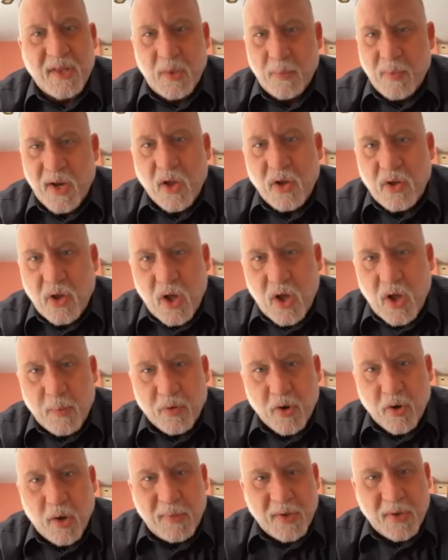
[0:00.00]
Then when alcohol
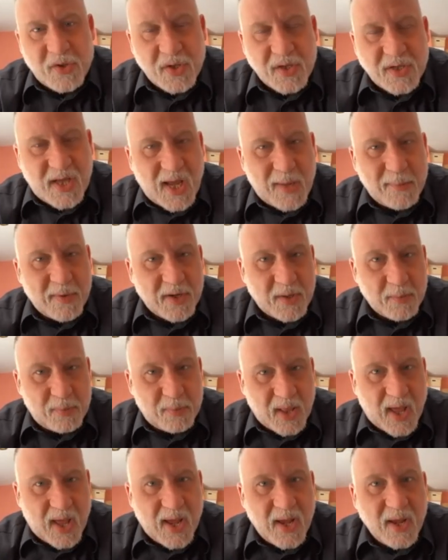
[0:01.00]
prohibition came into
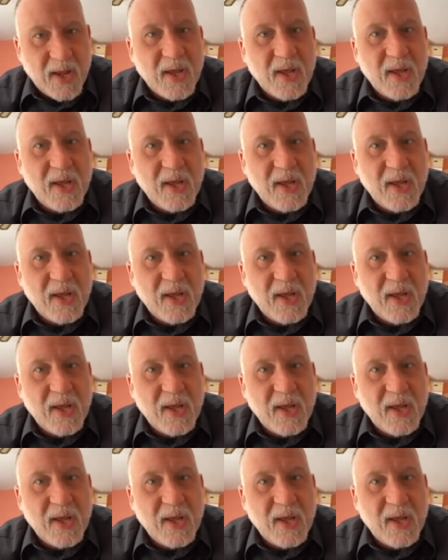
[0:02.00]
play,